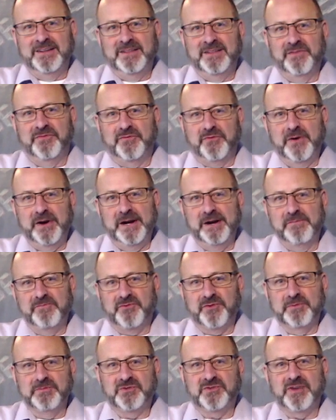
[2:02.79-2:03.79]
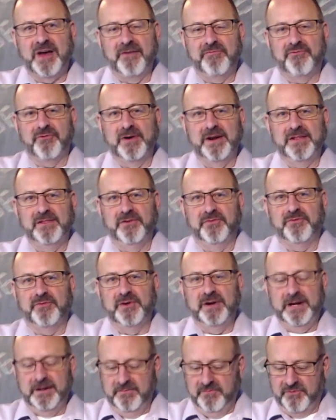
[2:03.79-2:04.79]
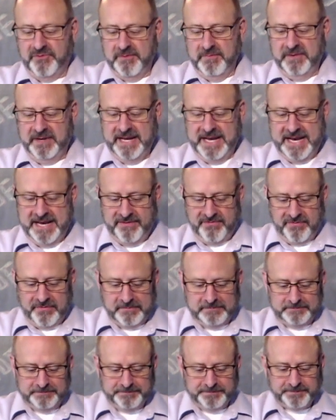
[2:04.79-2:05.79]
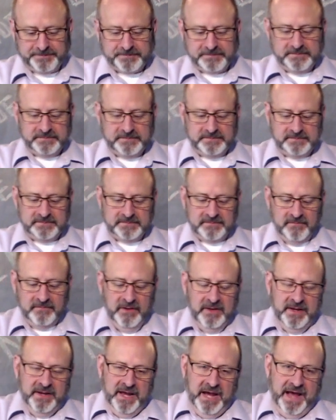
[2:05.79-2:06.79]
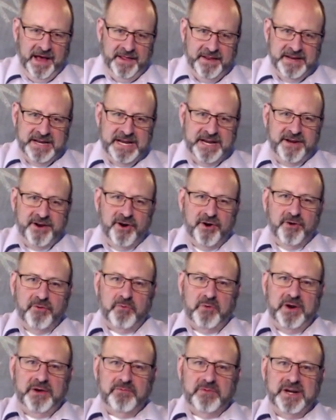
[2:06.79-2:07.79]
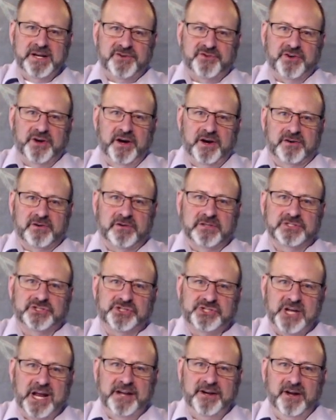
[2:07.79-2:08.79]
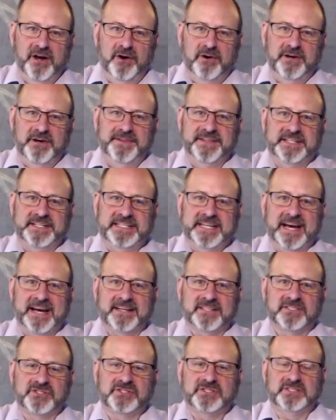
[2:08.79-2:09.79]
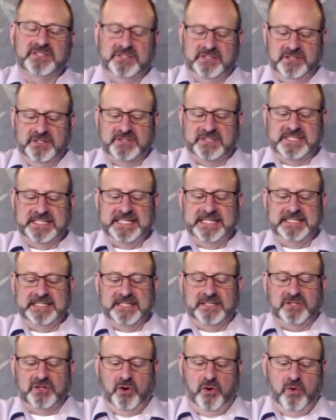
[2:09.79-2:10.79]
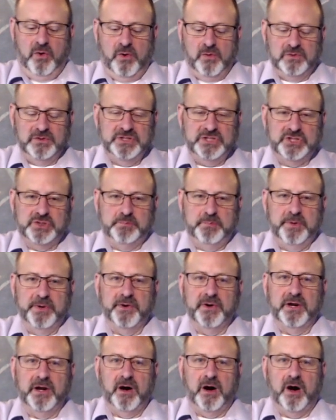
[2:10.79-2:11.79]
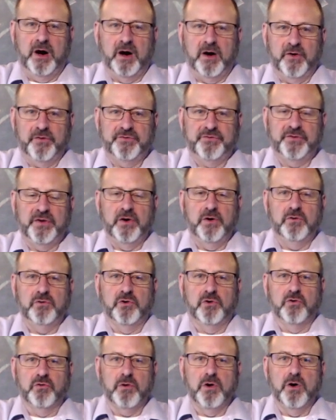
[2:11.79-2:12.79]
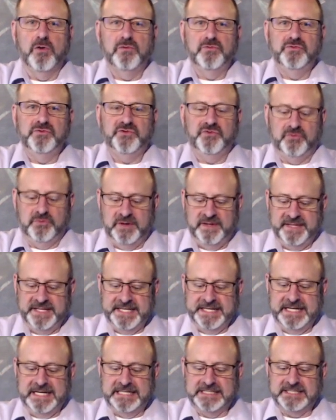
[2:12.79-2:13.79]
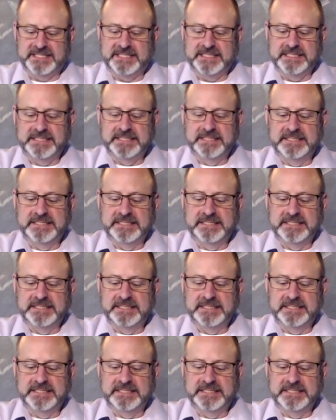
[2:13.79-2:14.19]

the freedom from suffering, the freedom from death. And here we reach a crescendo in the text to see that the Holy Spirit also groans within us.